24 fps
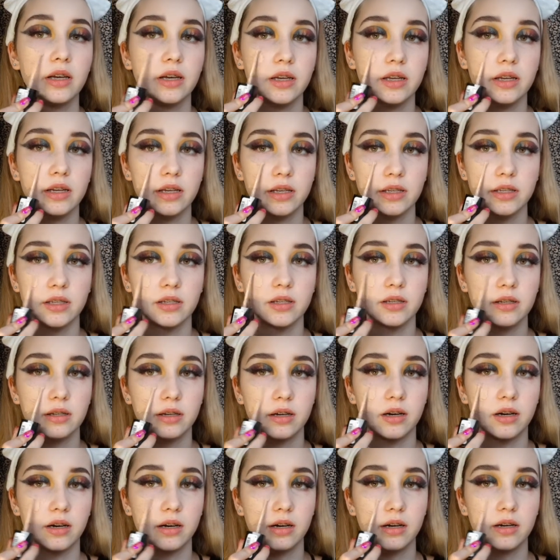It isn't
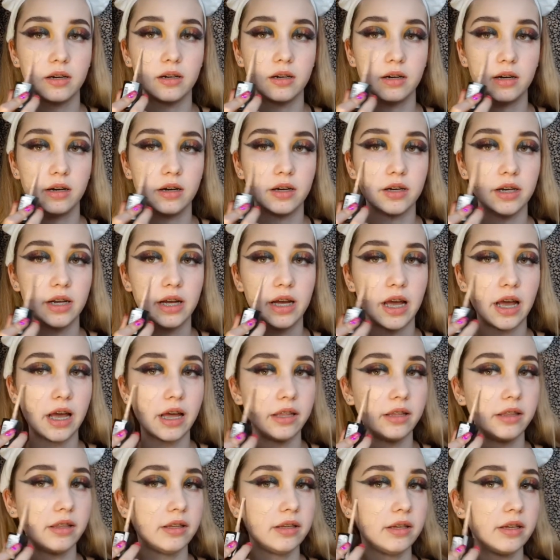
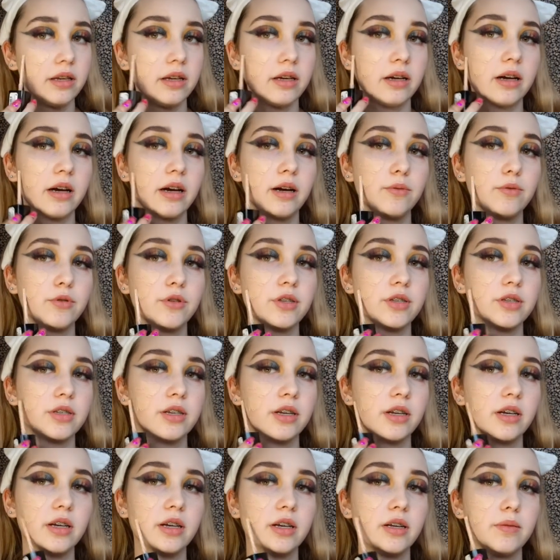unhandy, I would
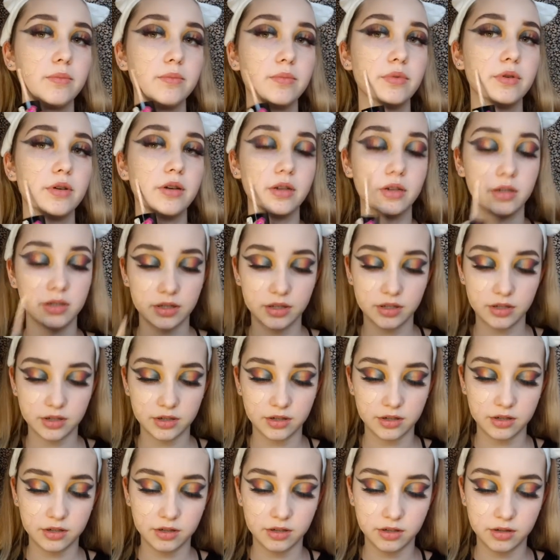say, but it's
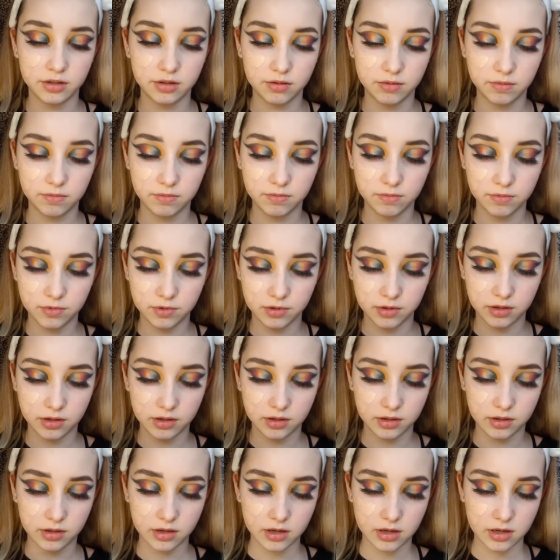
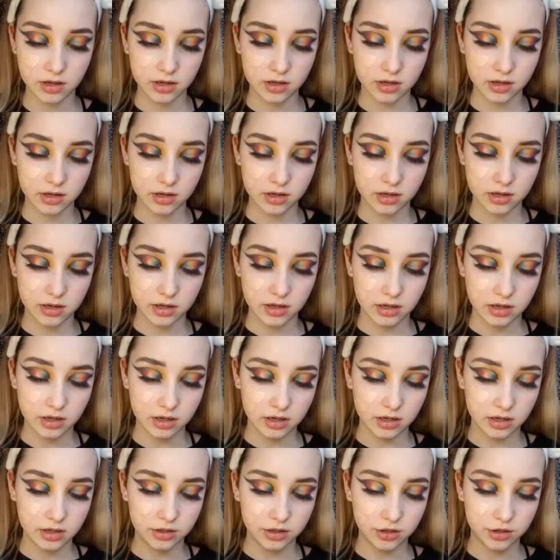not
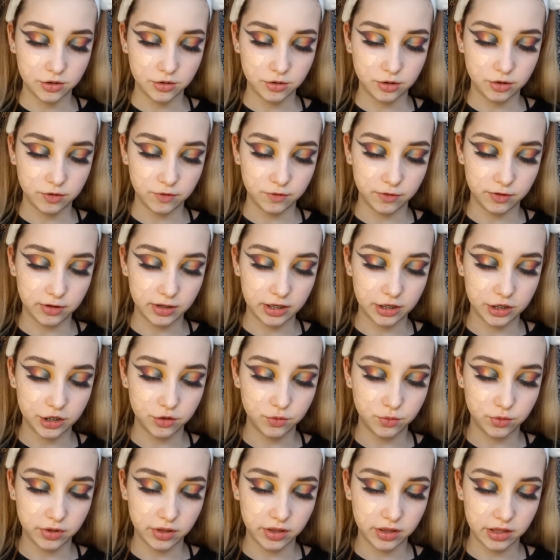as useful as
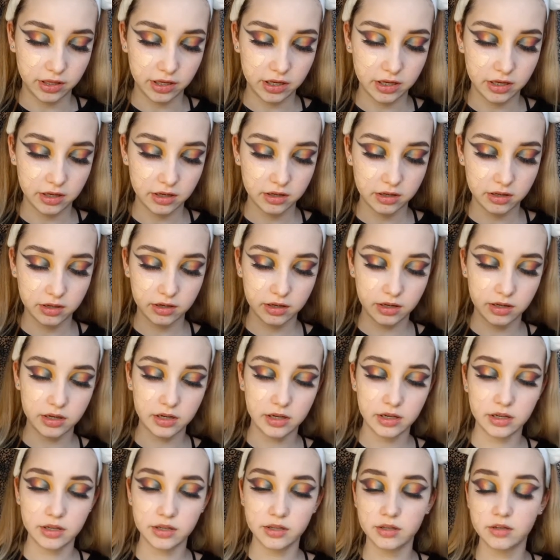you would think it
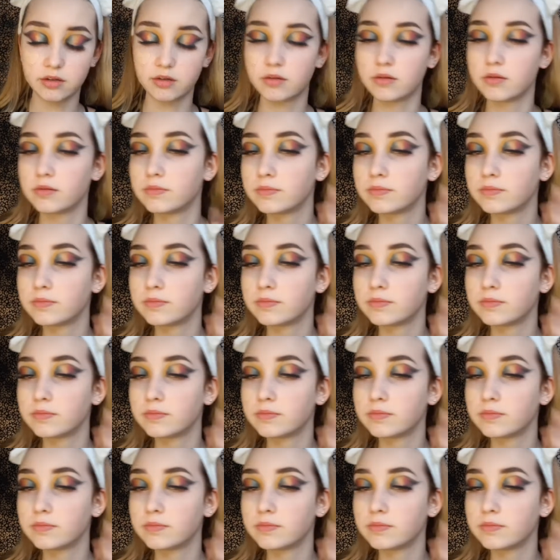is.